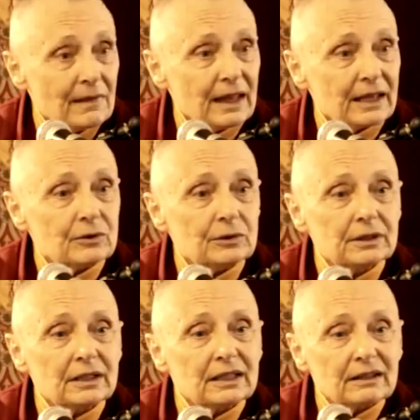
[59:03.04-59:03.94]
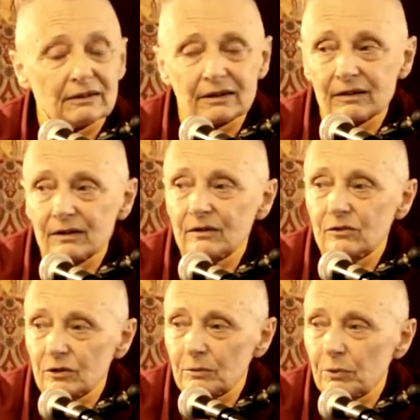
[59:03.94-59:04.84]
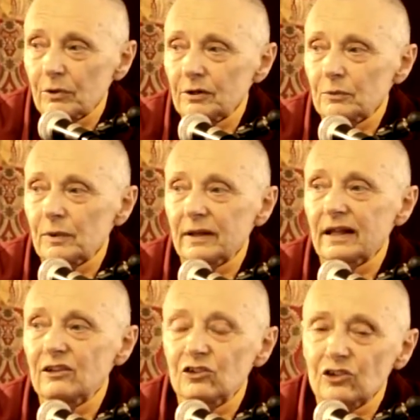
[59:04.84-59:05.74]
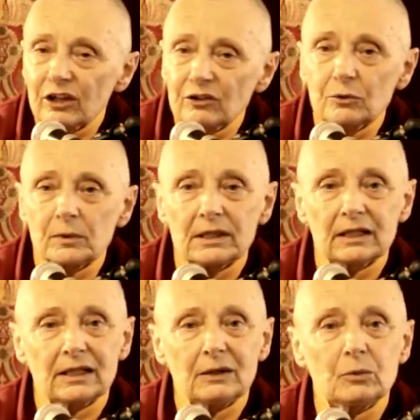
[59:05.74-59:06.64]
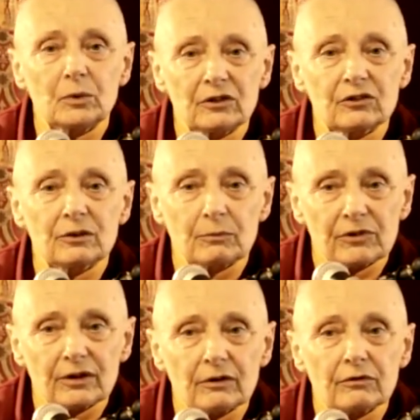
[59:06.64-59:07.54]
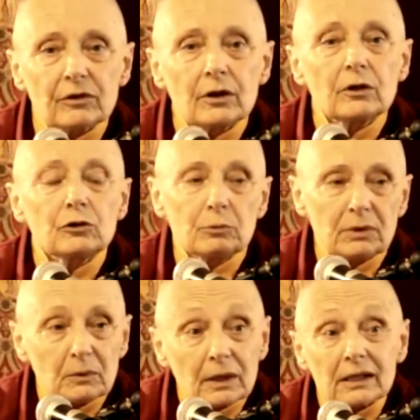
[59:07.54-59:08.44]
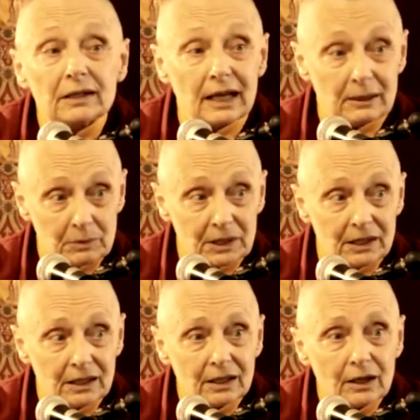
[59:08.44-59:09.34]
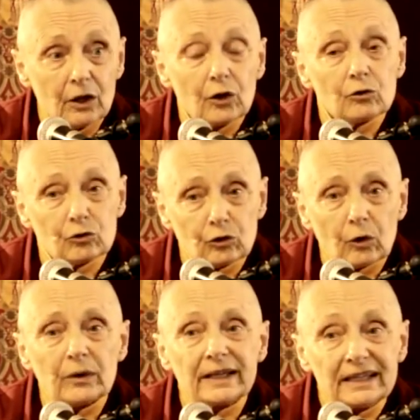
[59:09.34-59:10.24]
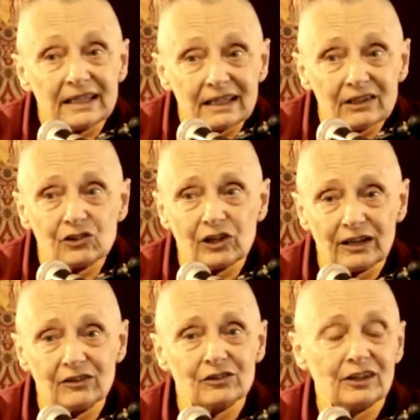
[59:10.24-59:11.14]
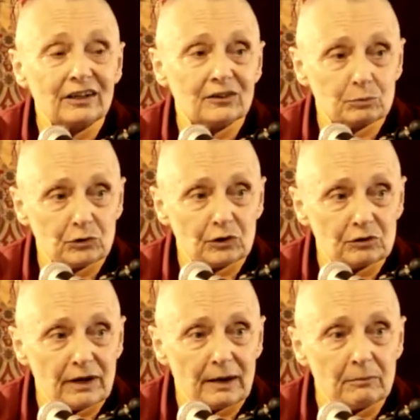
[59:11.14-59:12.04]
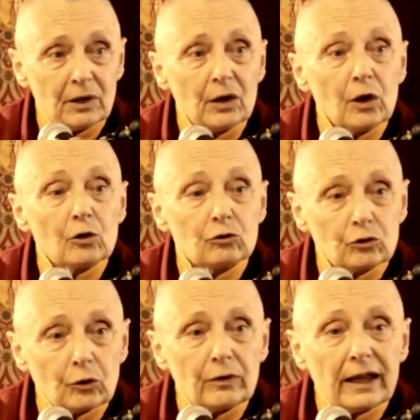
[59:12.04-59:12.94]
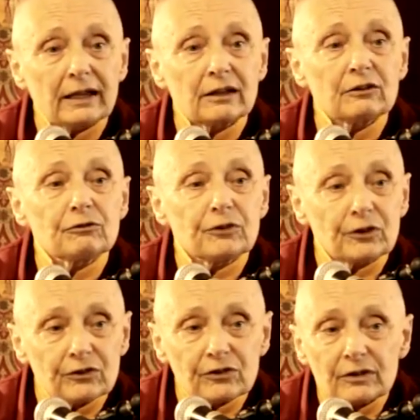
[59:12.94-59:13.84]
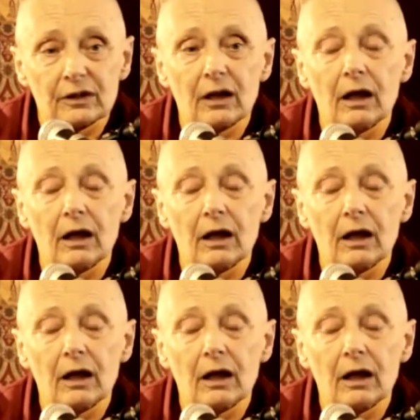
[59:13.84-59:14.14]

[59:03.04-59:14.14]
They couldn't get to the point where they genuinely wished themselves to be well and happy. So he changed his program so that the first